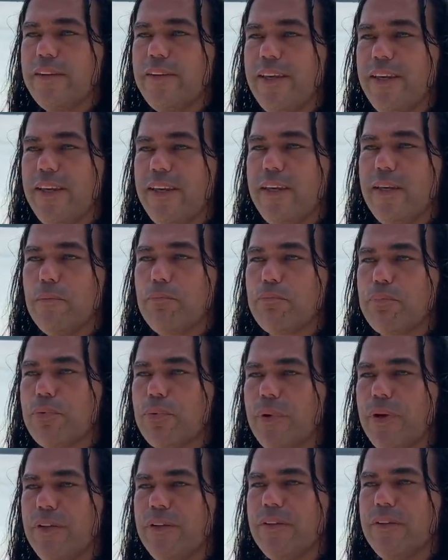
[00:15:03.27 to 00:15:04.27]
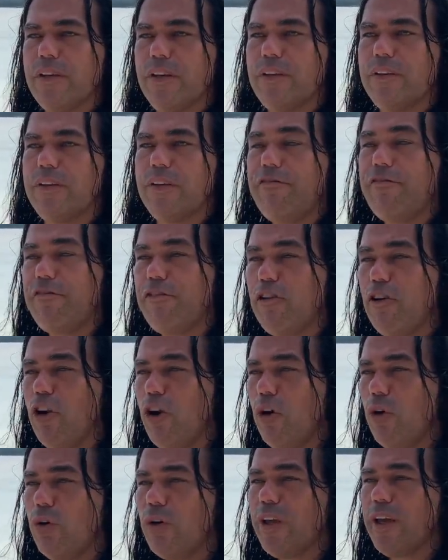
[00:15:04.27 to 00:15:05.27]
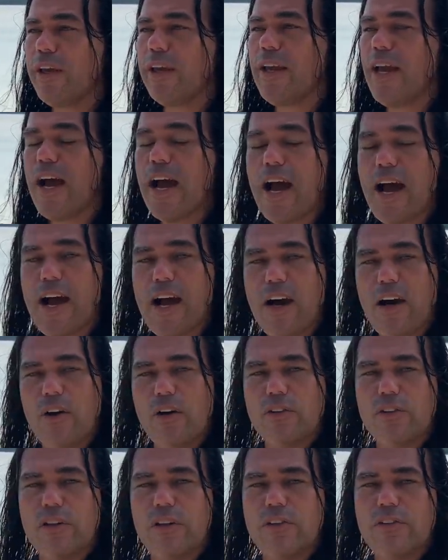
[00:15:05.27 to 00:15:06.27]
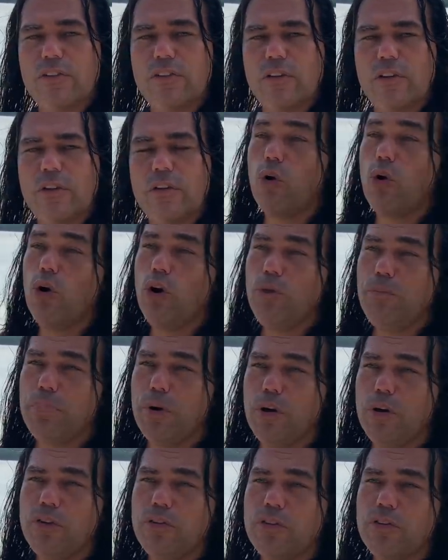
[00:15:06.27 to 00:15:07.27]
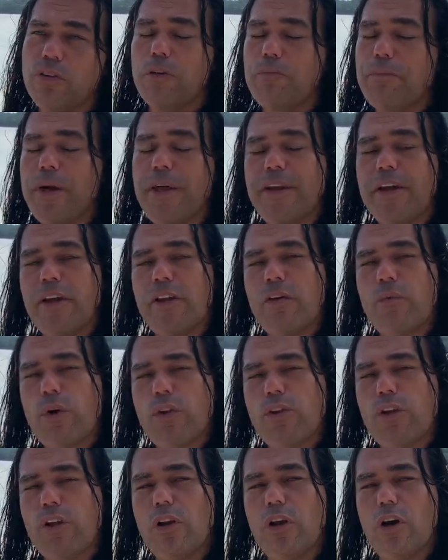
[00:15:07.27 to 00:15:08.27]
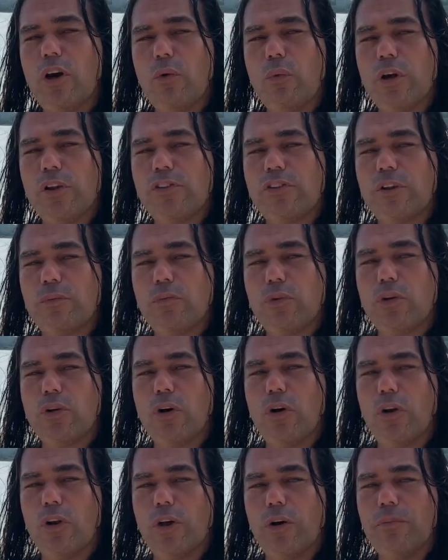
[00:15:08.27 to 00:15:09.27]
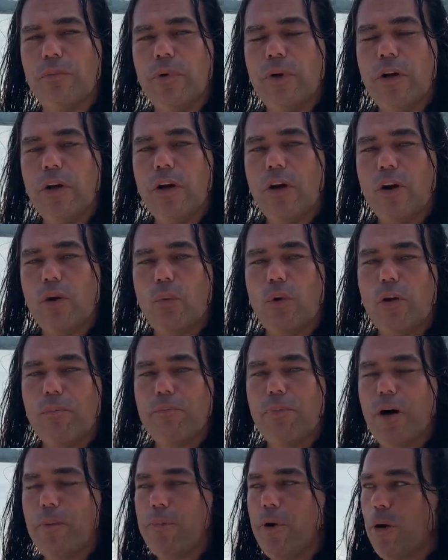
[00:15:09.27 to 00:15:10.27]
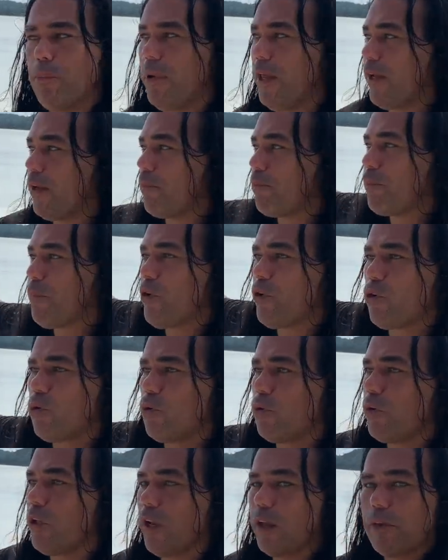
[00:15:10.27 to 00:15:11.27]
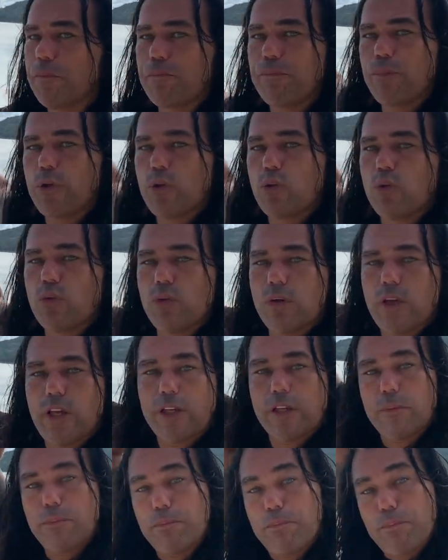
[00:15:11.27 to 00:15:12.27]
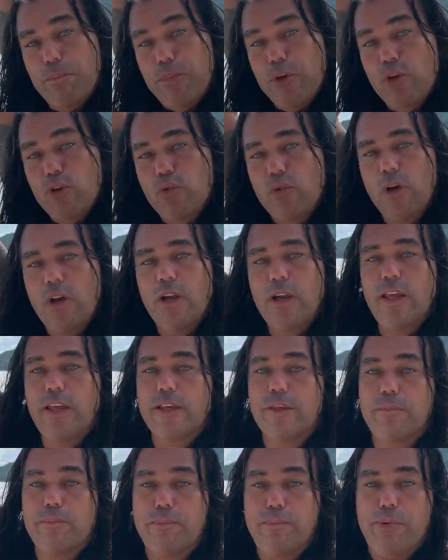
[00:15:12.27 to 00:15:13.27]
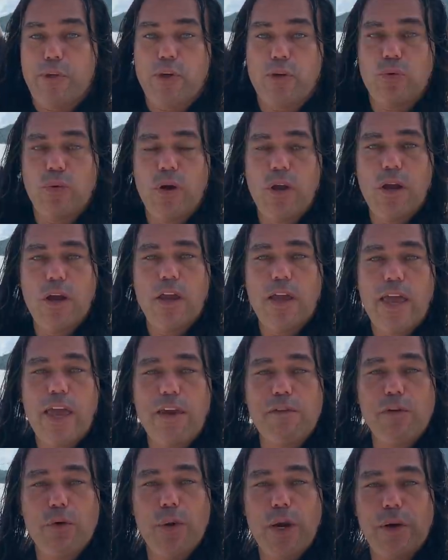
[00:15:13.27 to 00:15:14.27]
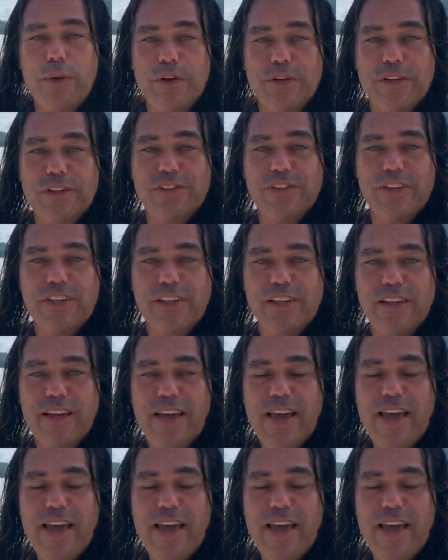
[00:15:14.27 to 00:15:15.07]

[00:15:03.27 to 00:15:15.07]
D printed floating houses or boats, depending on what the law wants them to call them, will pop up like pew, like pew, like pew, like pew, everywhere on the sea.